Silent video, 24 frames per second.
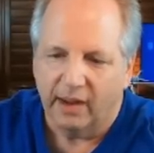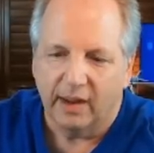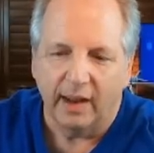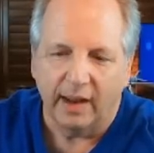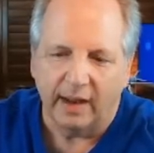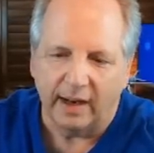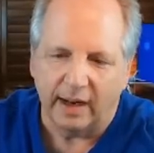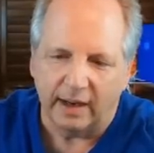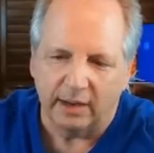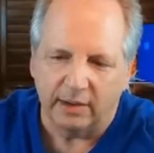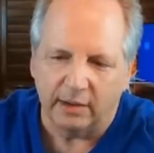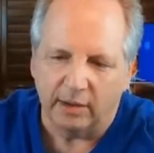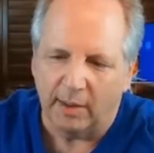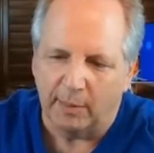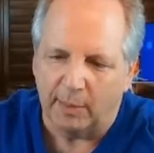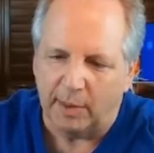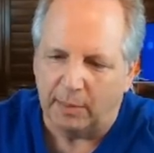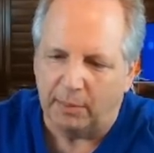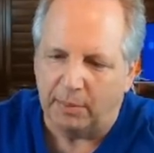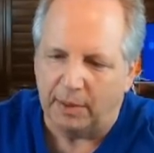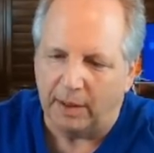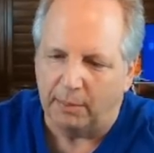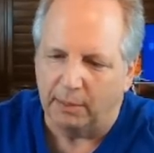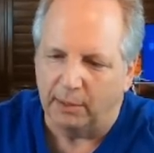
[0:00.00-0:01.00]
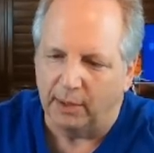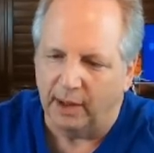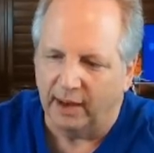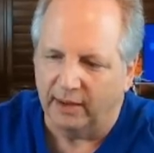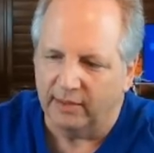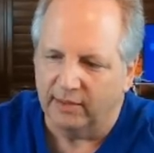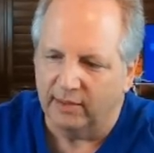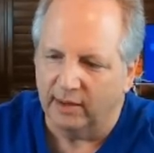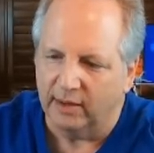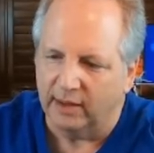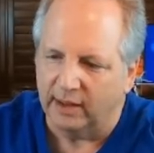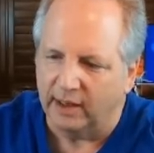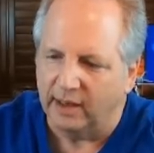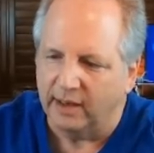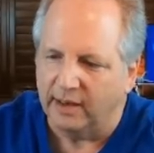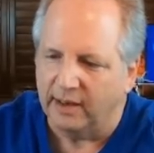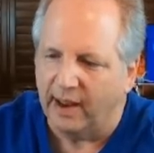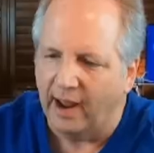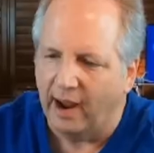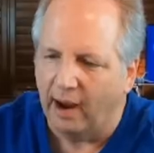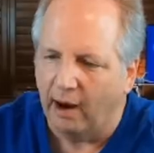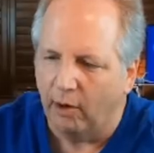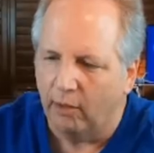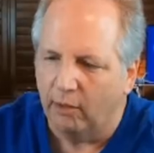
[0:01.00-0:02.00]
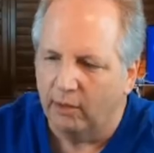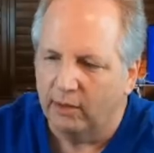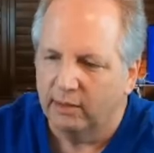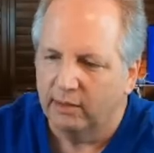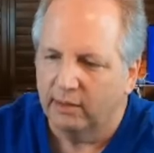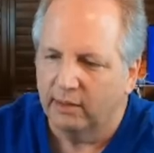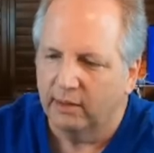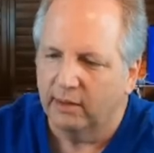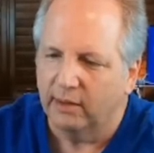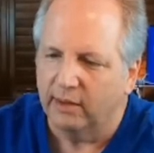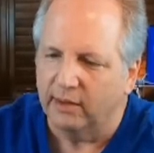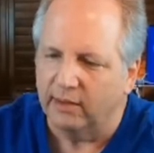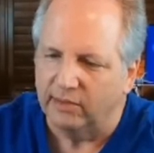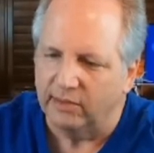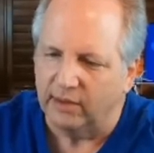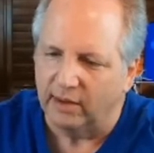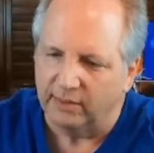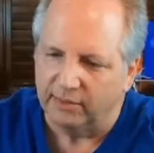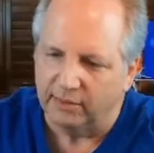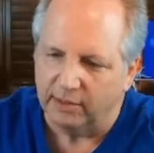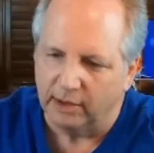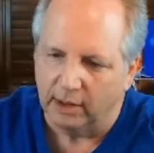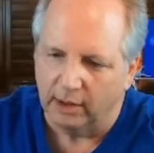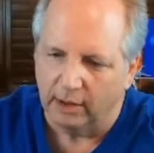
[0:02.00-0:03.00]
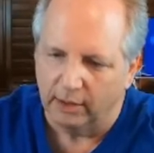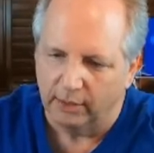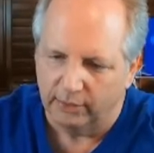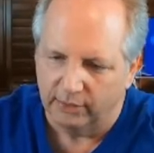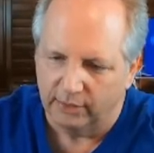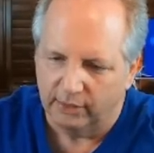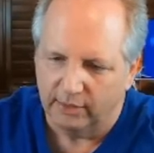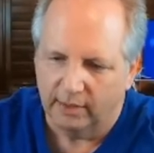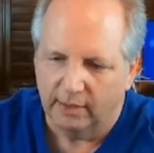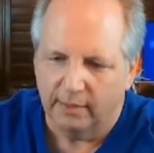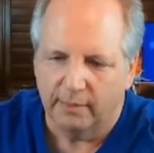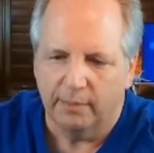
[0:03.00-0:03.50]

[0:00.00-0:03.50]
And I don't know how many people accidentally hit now instead of close,